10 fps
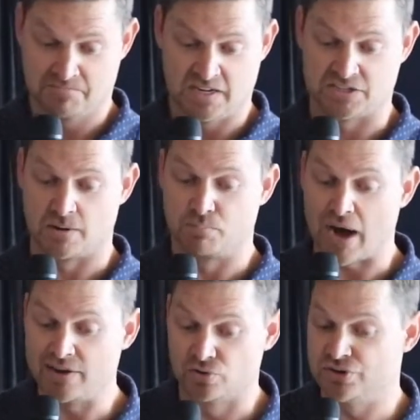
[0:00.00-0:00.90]
His
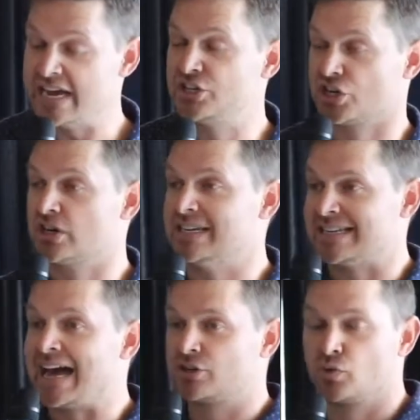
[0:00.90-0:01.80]
unbridled nature is
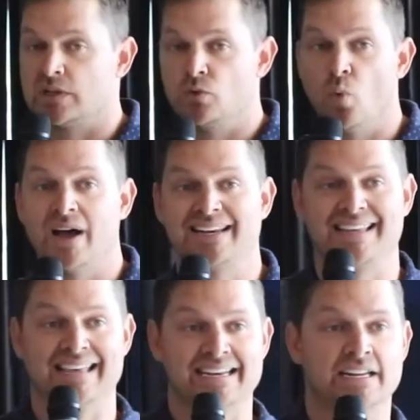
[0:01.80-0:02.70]
actually what
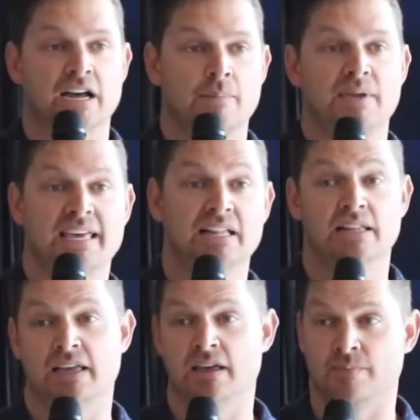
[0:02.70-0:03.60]
ended up
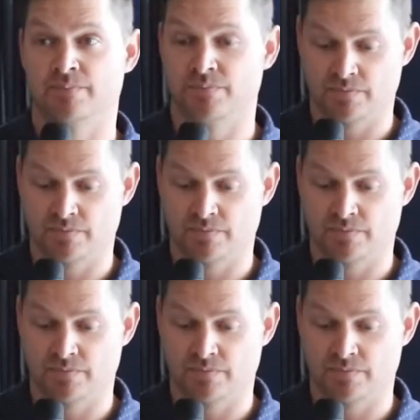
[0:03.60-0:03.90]
killing him.